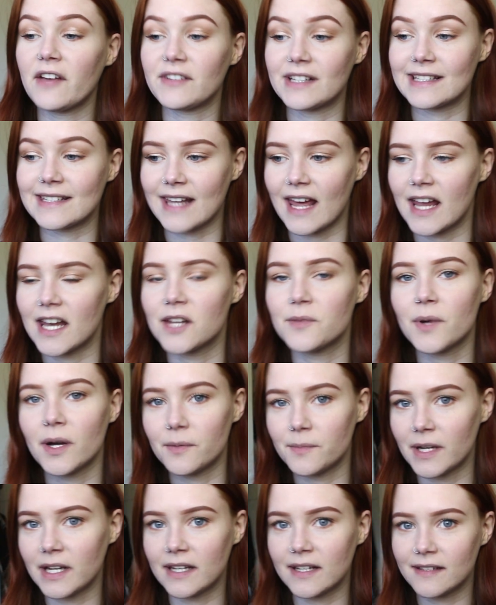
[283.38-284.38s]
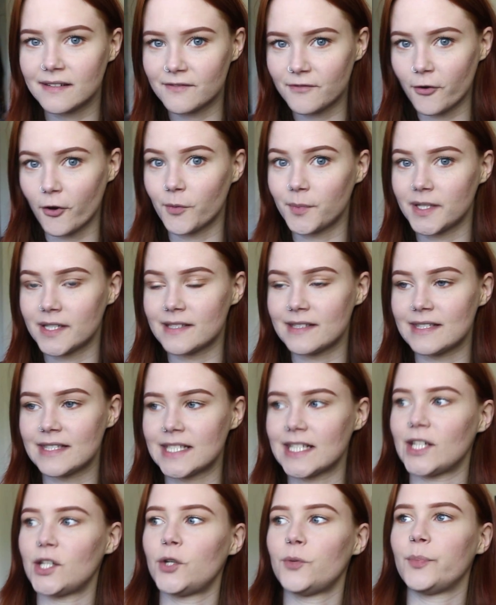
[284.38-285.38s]
have anxiety about my phobias
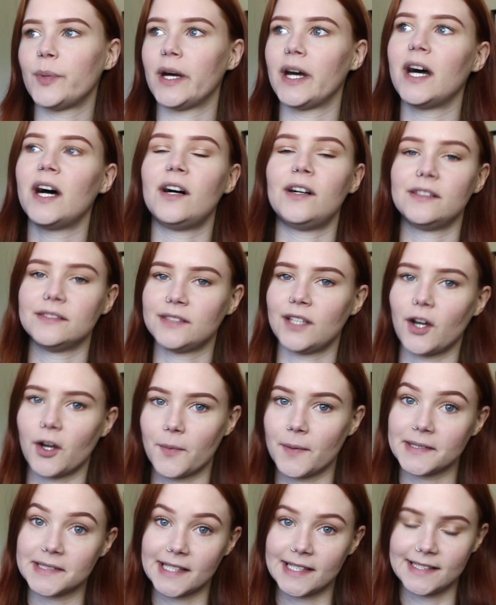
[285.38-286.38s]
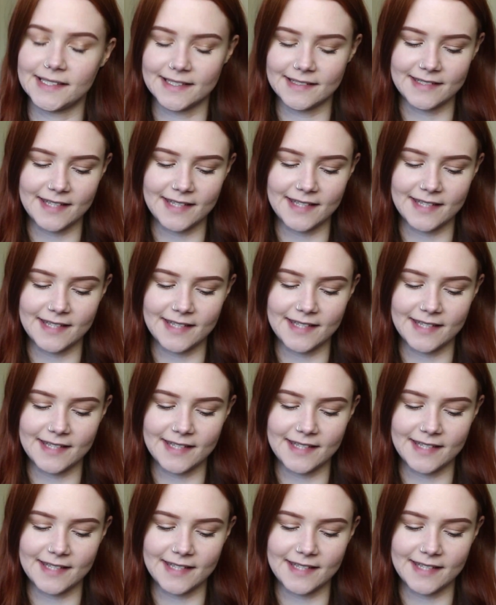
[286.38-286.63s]
still, but I'll talk about that in a